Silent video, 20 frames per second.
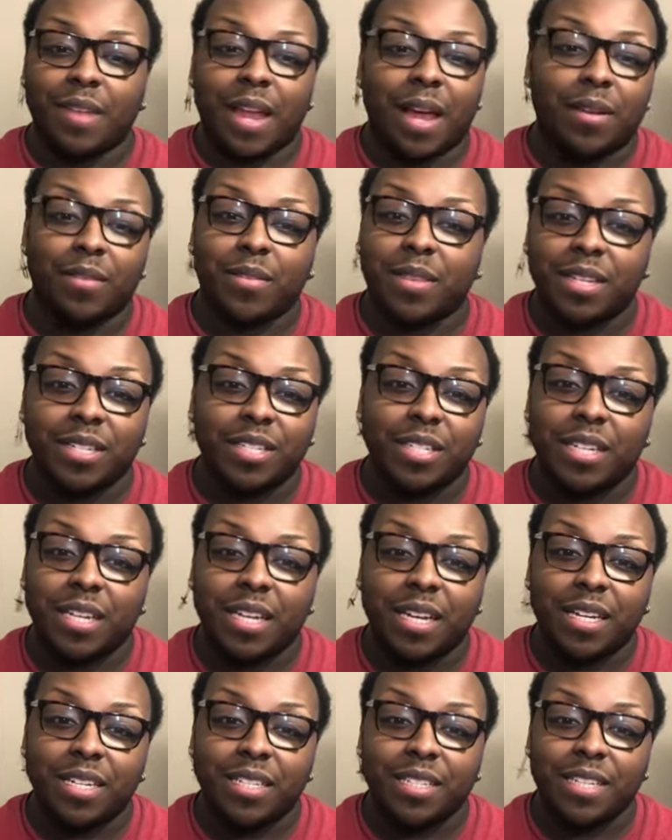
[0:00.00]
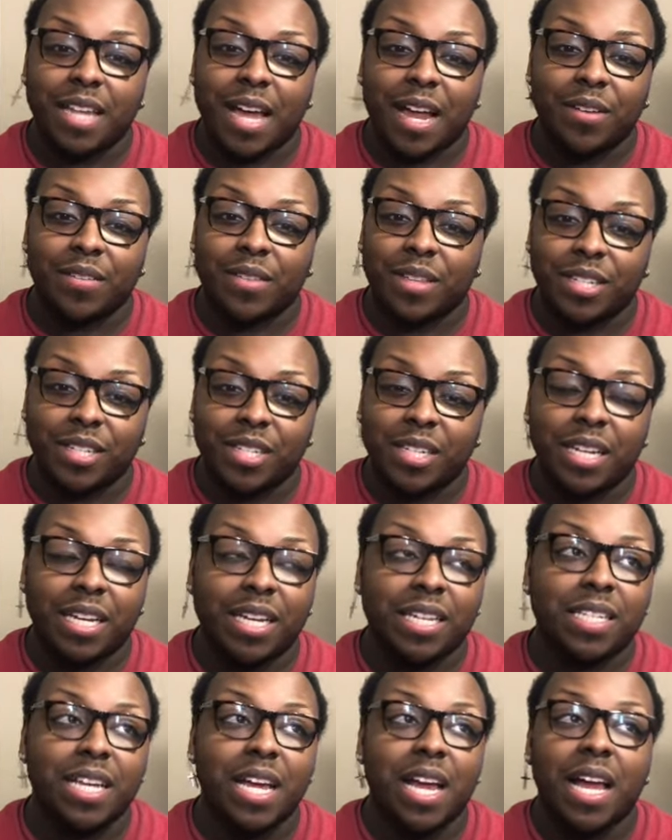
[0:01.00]
I don't think she does. I don't think she
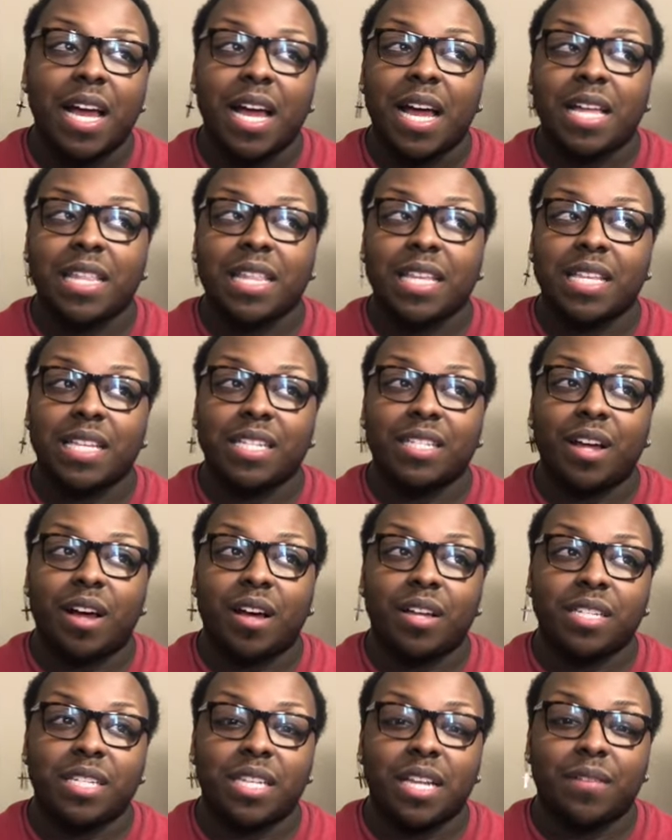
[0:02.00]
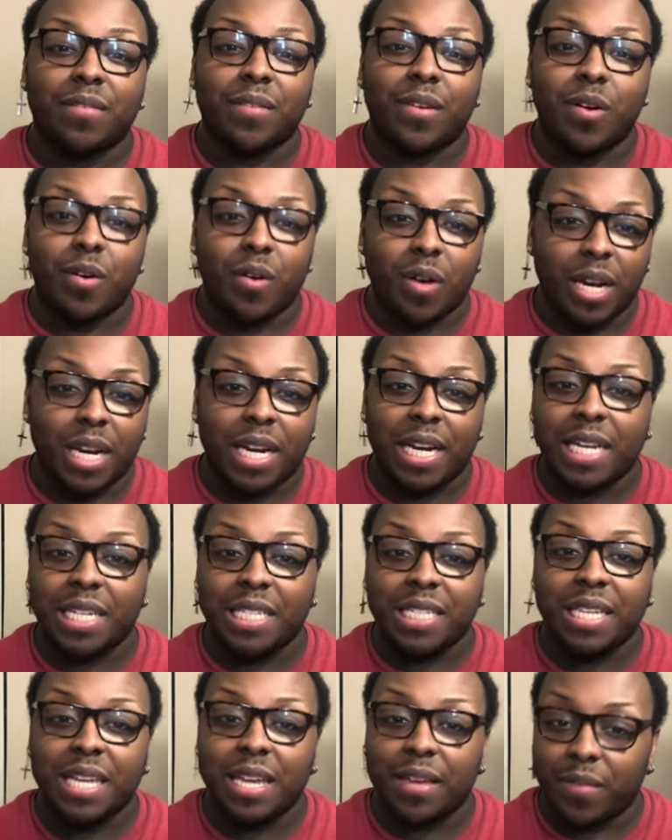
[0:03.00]
does. I think that's all stuff Gordon
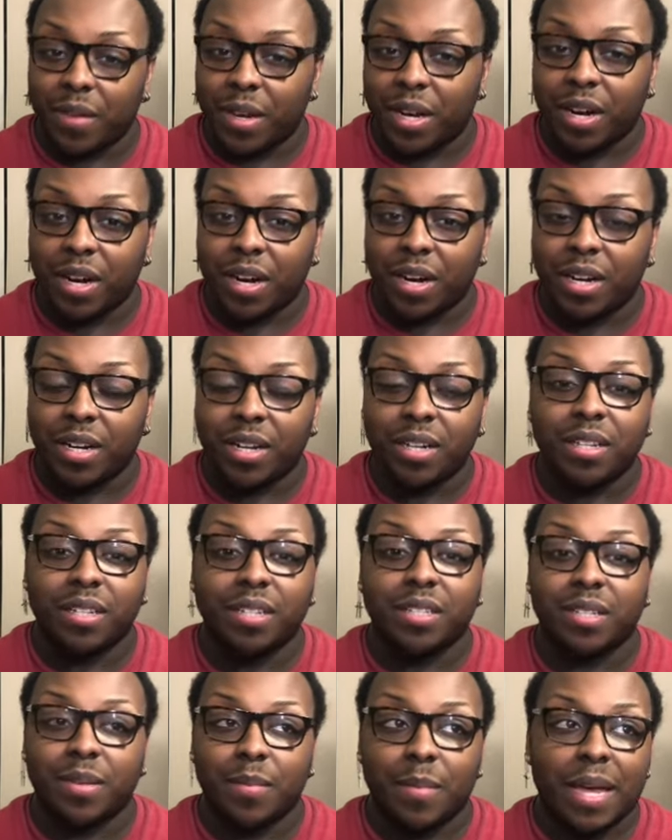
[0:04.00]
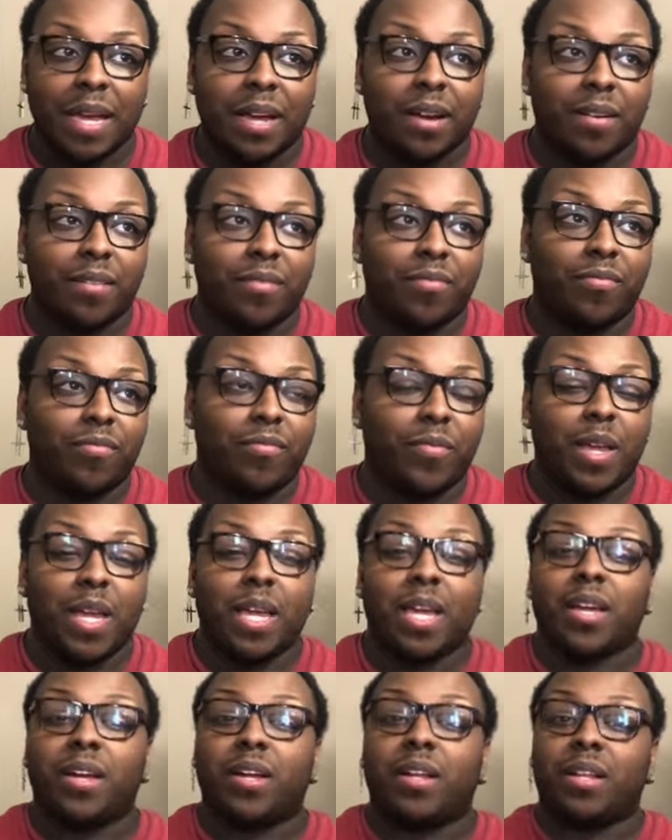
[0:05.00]
has given her to make her
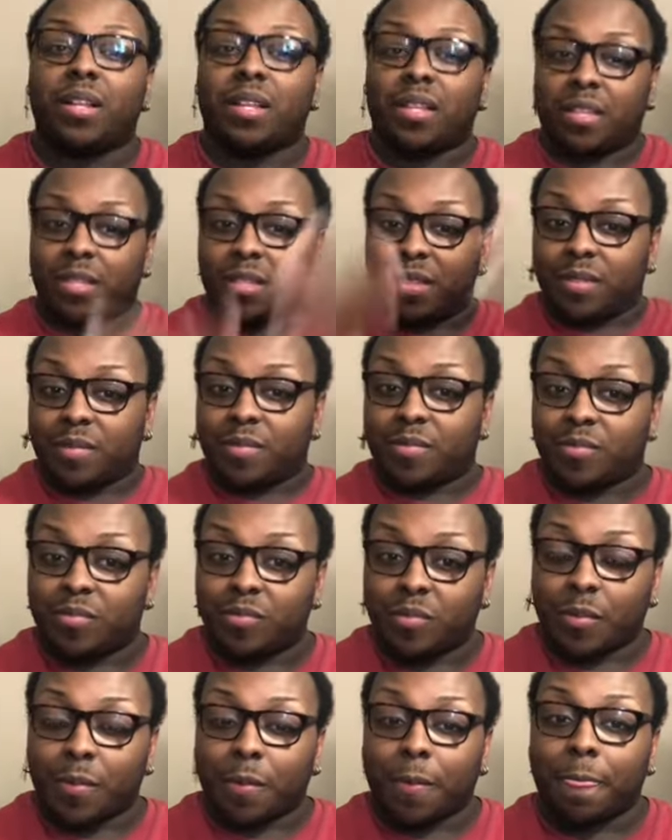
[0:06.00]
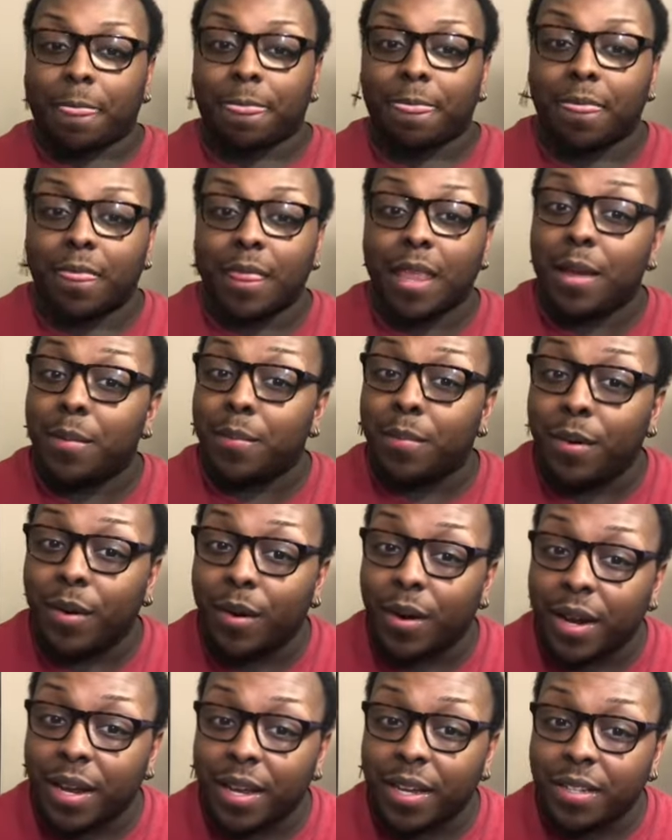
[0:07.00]
feel
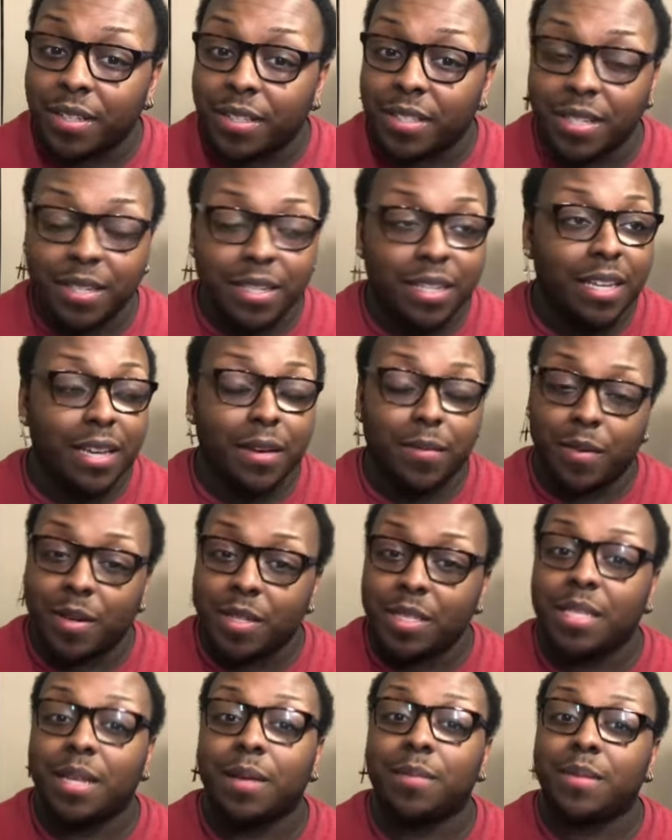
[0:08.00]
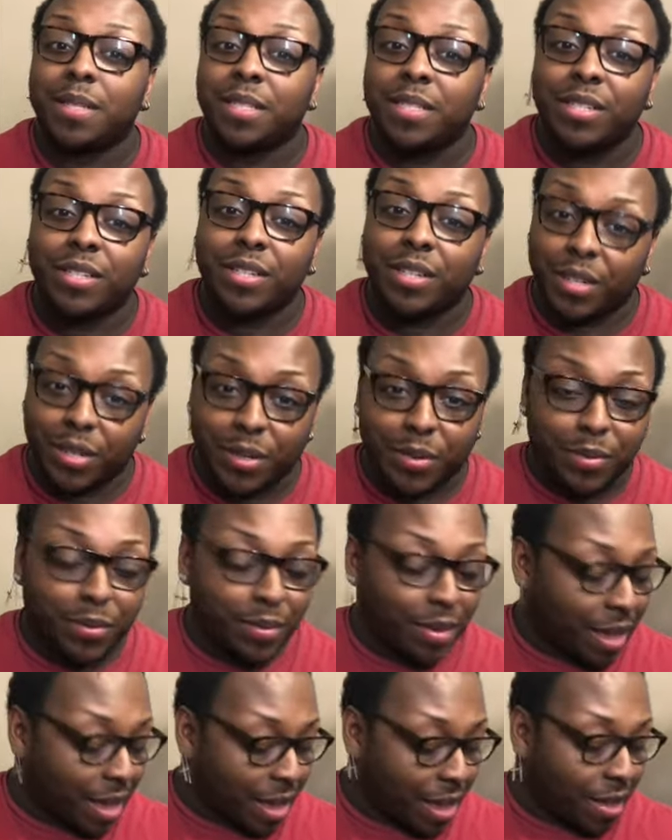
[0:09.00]
important, to give her something to do.
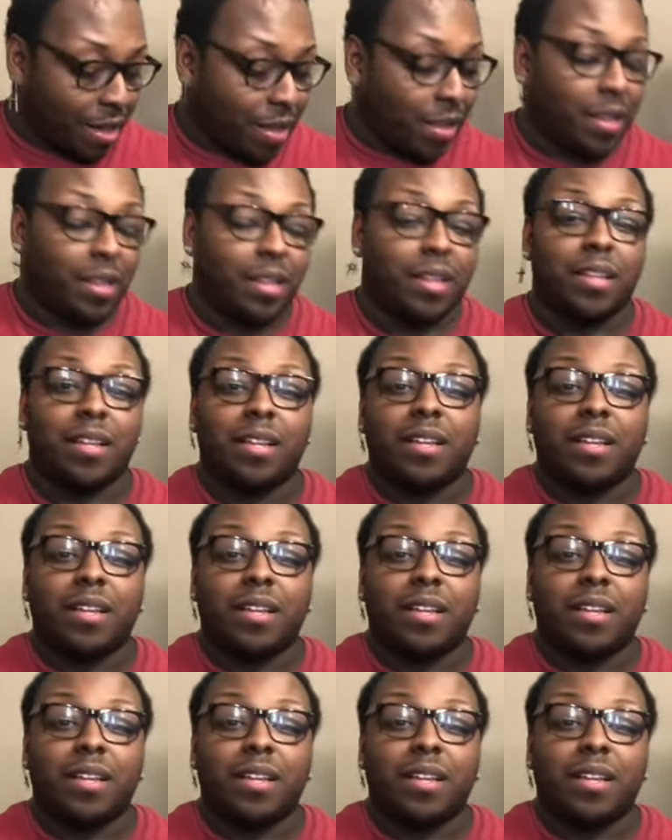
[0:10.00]
Hell.